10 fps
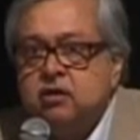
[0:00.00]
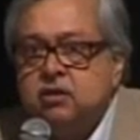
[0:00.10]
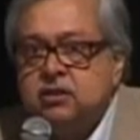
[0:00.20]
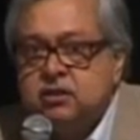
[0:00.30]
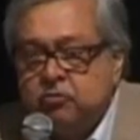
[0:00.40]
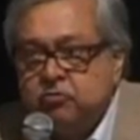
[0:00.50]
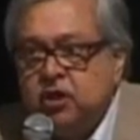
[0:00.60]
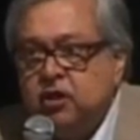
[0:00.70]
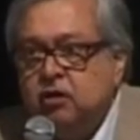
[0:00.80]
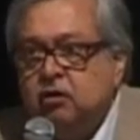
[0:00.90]

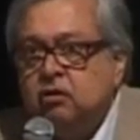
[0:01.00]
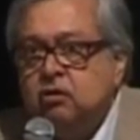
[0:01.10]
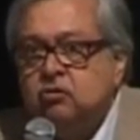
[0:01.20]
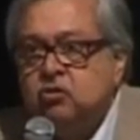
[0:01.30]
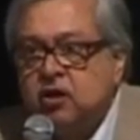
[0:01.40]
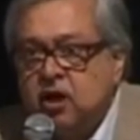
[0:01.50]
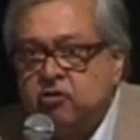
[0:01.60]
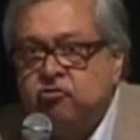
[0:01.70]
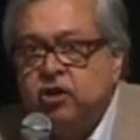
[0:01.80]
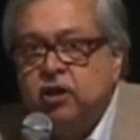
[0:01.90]
something to the
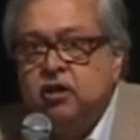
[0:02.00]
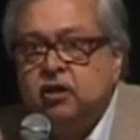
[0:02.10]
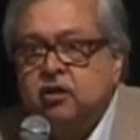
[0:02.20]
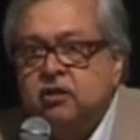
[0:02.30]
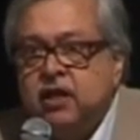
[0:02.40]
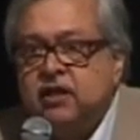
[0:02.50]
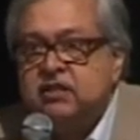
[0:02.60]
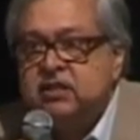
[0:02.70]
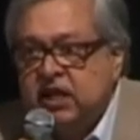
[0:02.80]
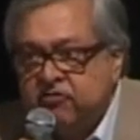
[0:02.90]
country that
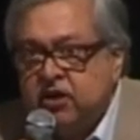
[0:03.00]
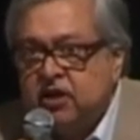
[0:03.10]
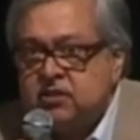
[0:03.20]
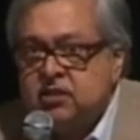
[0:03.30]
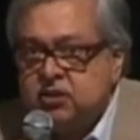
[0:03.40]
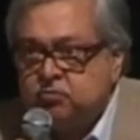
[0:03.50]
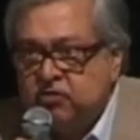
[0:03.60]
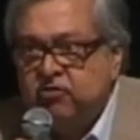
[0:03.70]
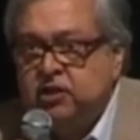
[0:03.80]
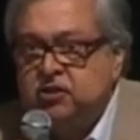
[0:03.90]
has given us these
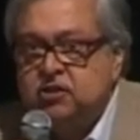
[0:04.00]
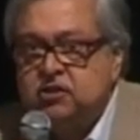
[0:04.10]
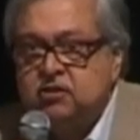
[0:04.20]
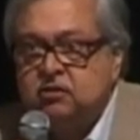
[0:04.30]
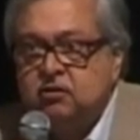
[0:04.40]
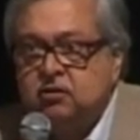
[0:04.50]
privileges.